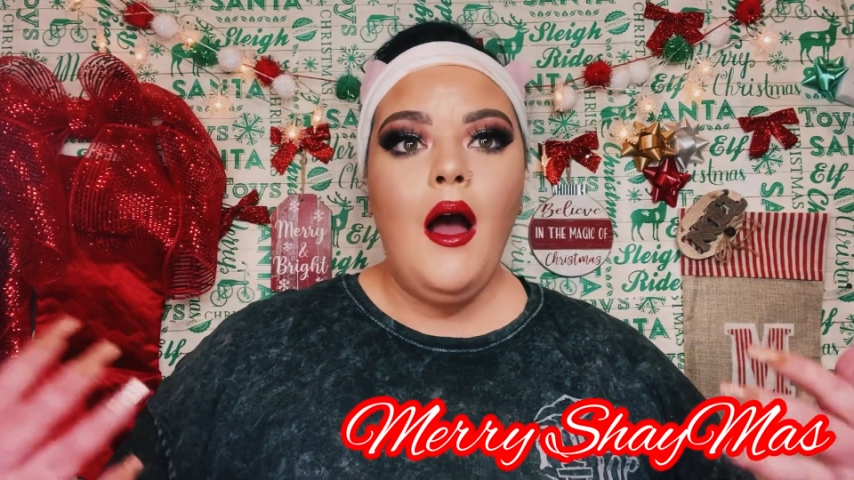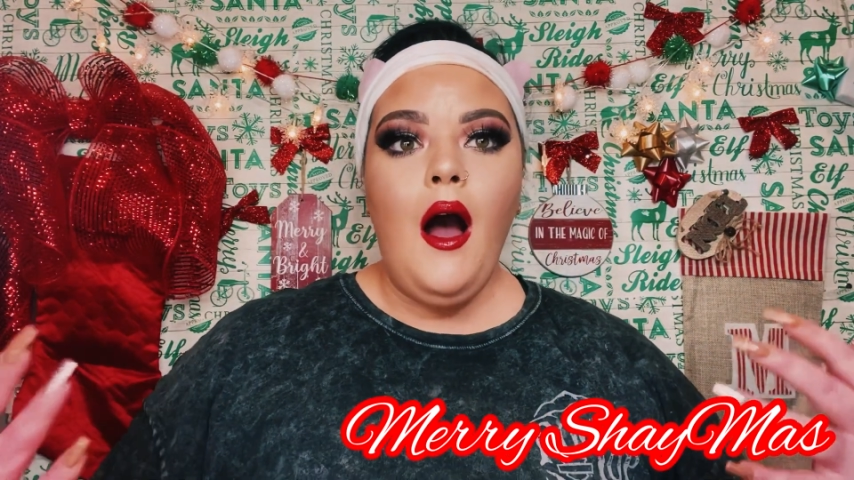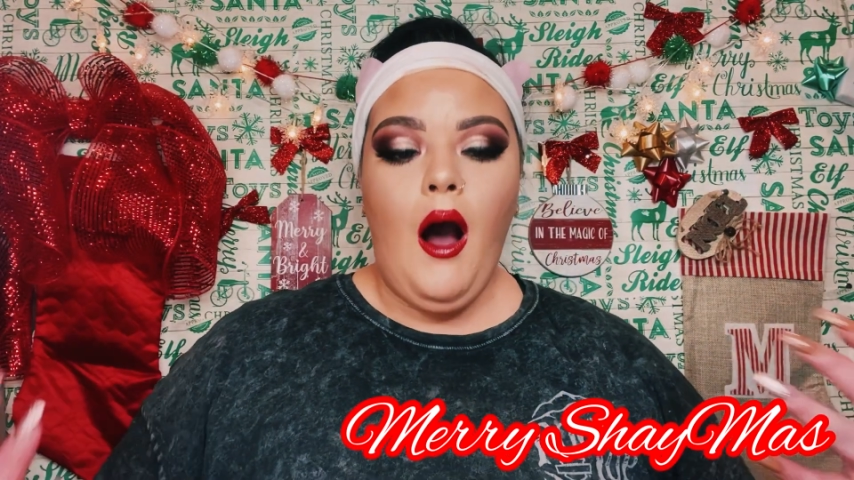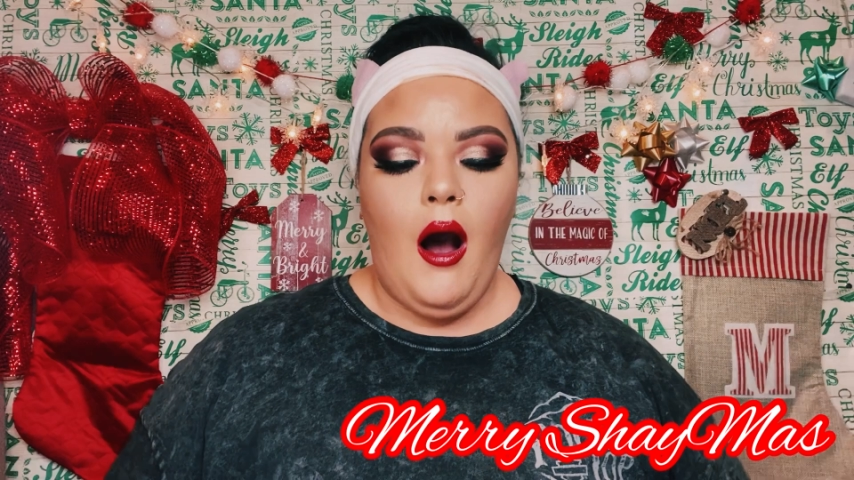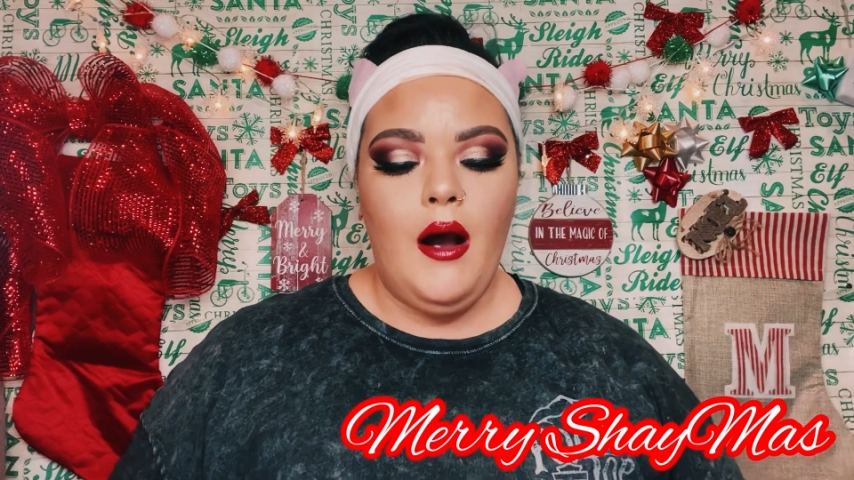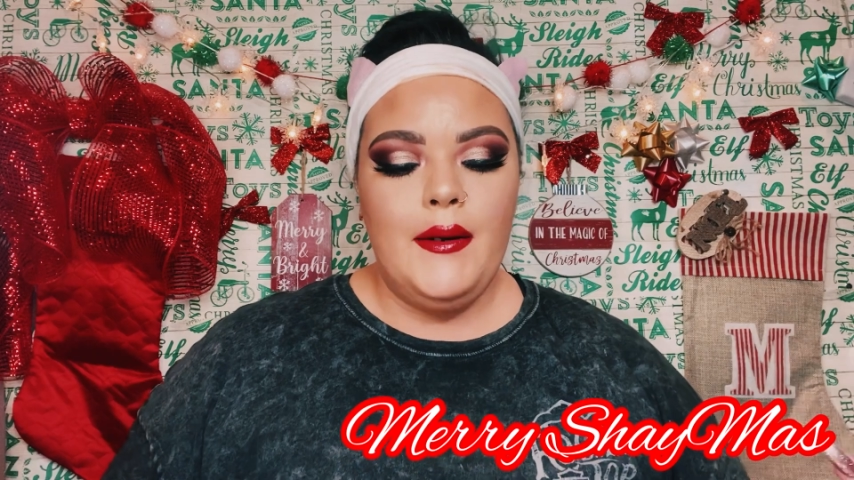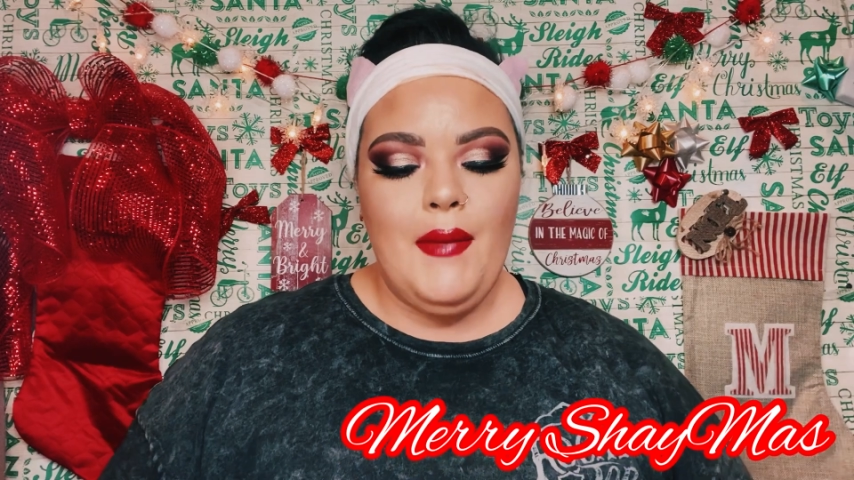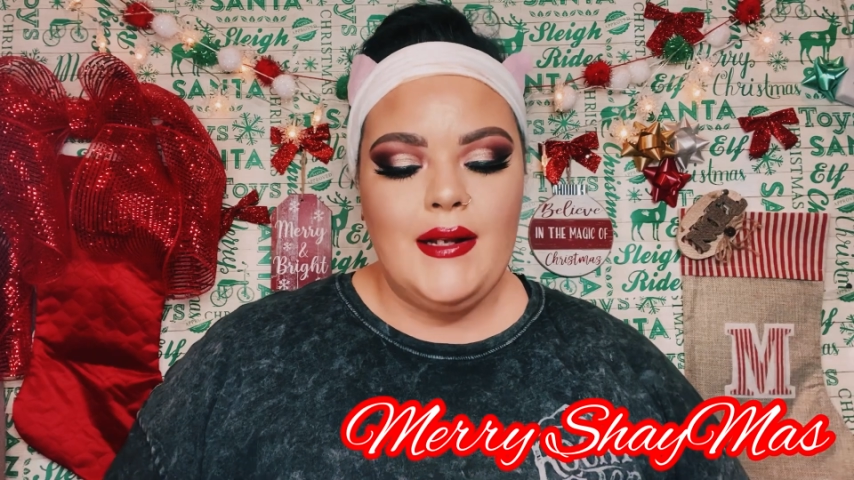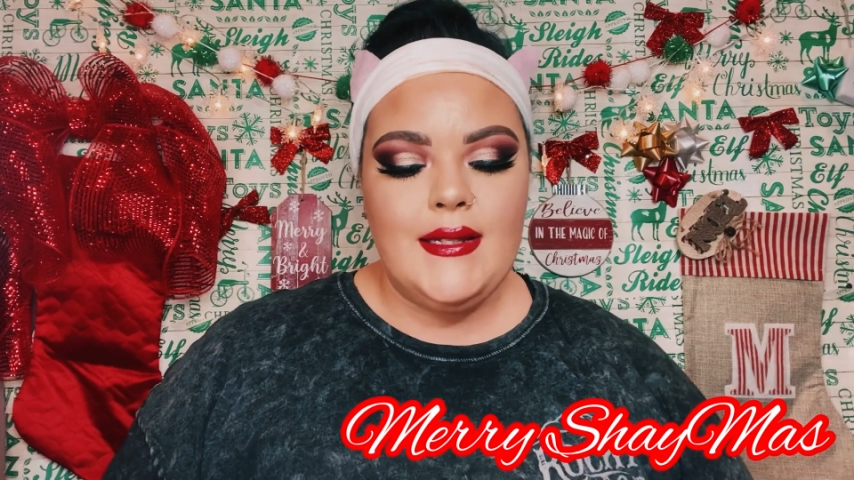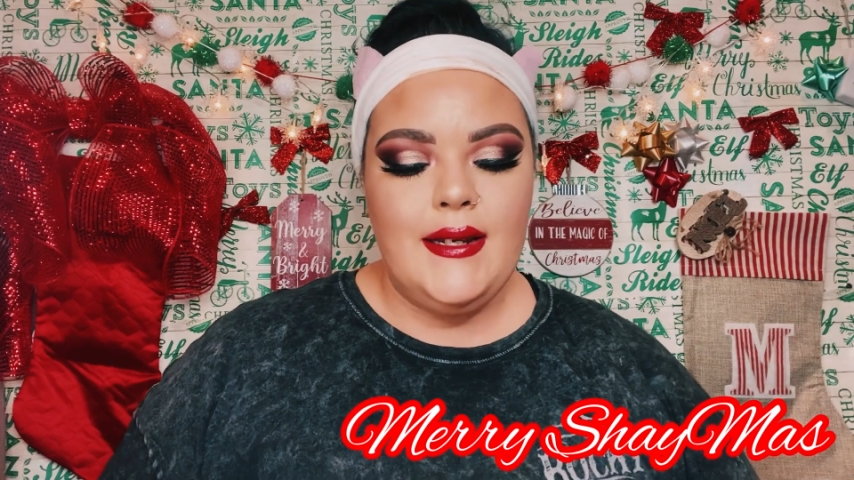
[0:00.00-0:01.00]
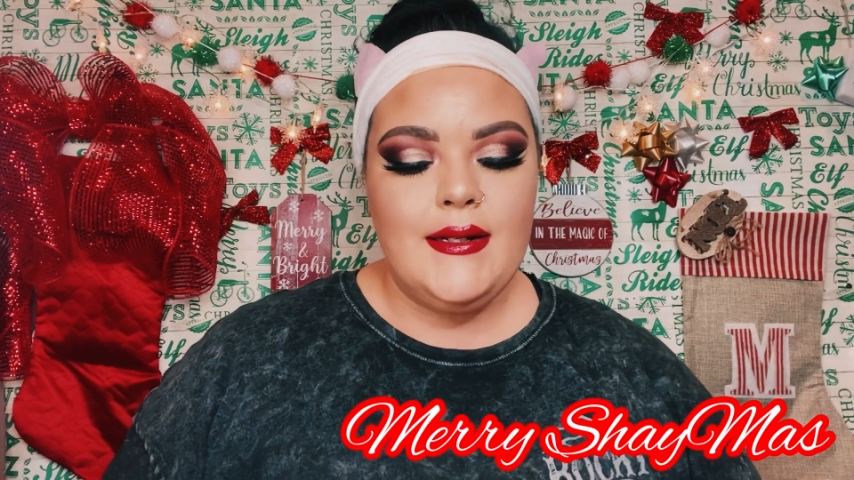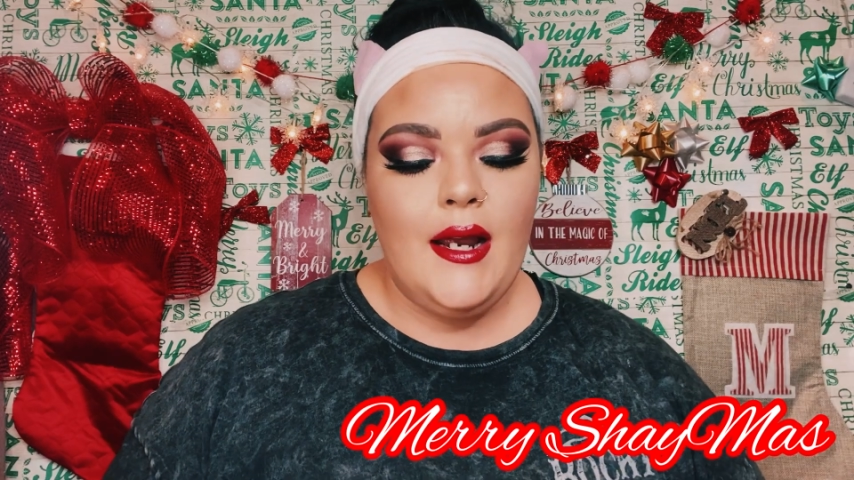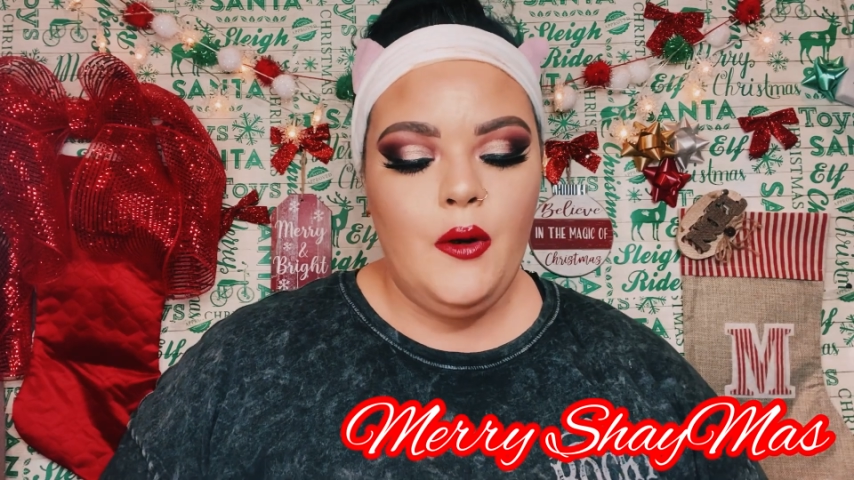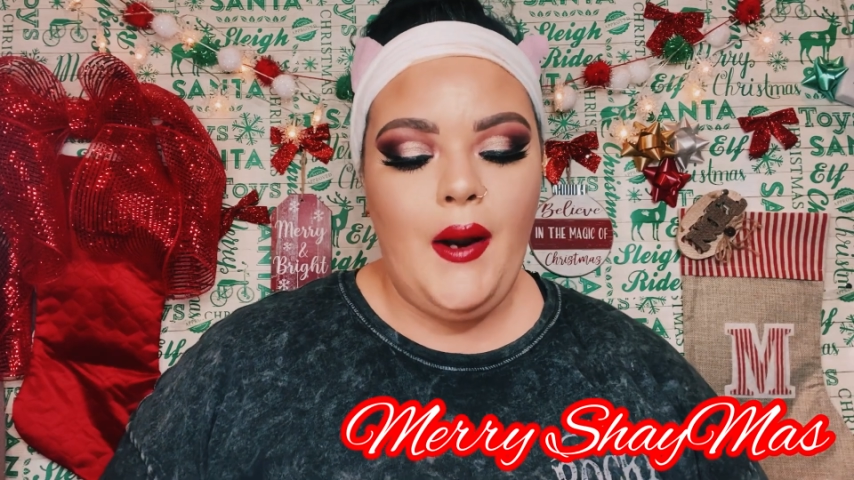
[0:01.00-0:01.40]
on my skin tone.